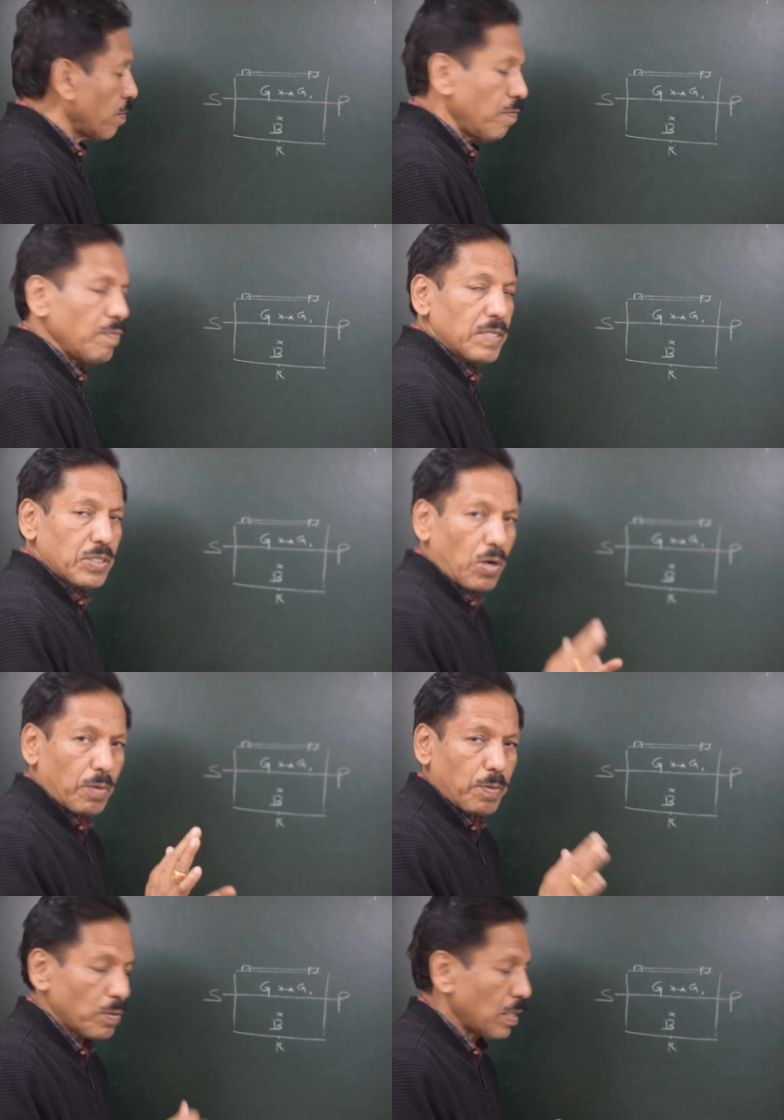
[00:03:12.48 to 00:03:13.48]
We will talk
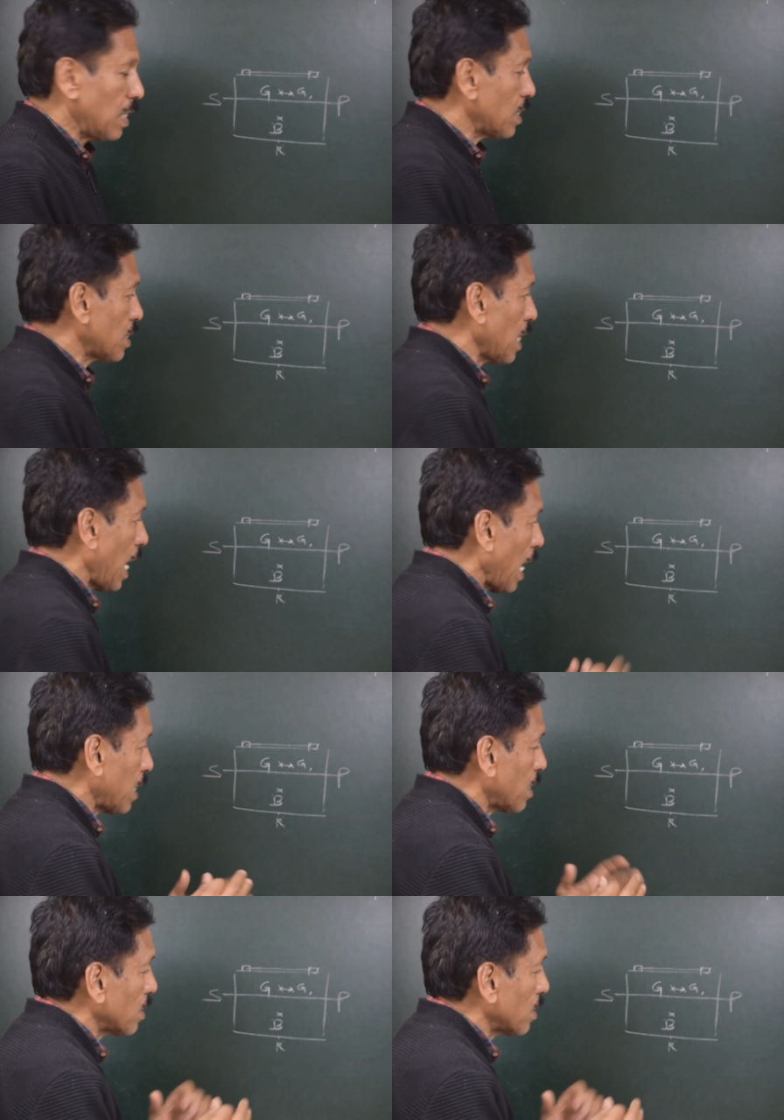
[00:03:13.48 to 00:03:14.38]
about the list at